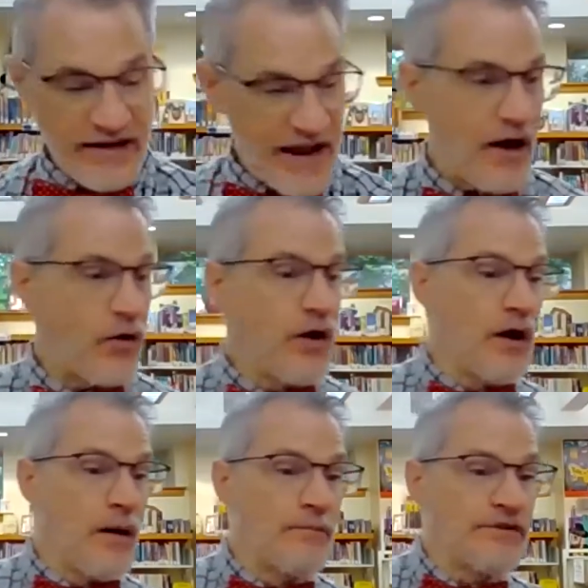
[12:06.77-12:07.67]
Now,
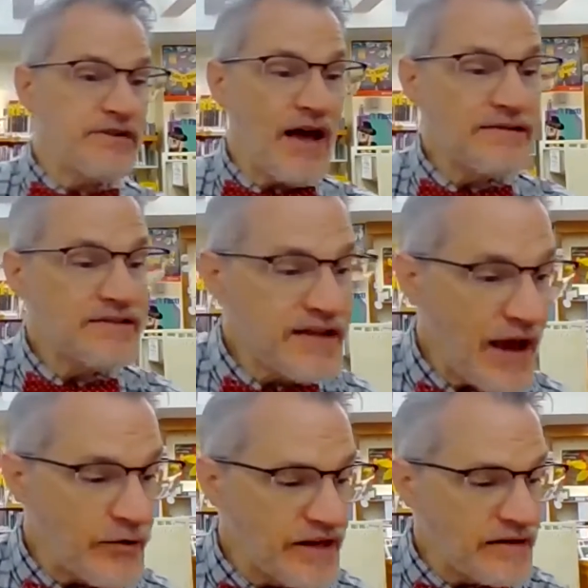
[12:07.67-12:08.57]
besides
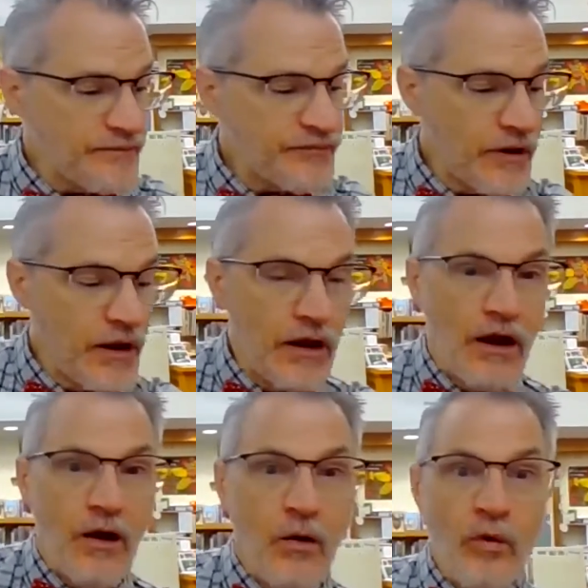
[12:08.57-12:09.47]
counting, we
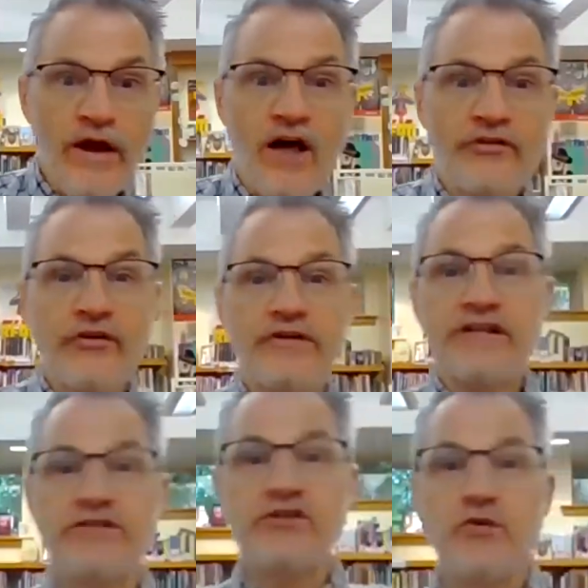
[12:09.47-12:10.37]

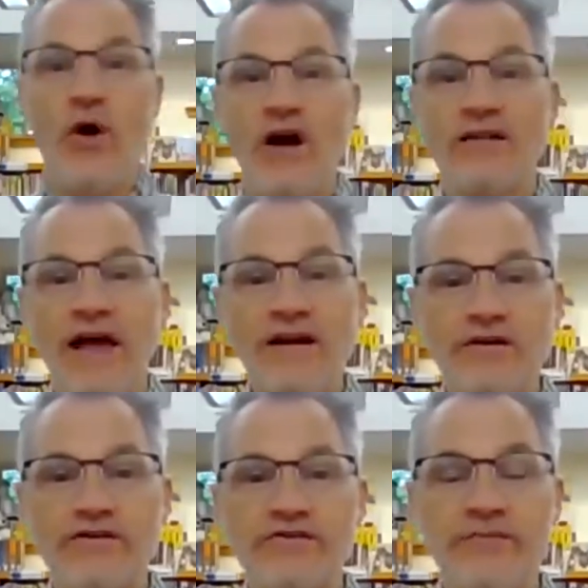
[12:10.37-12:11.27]
oh. need to do our
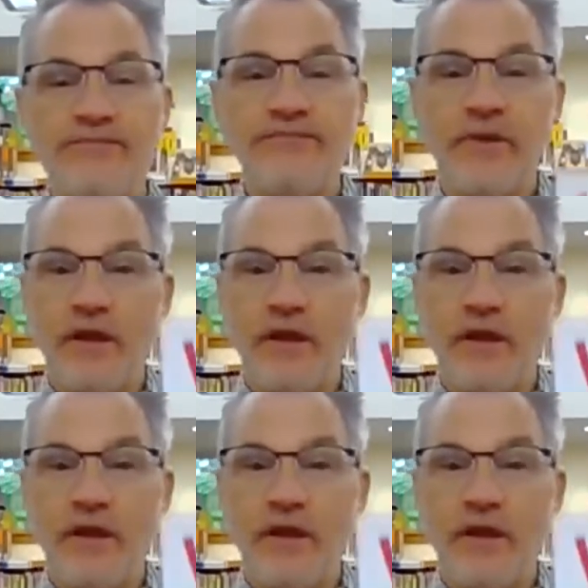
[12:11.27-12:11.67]
letters.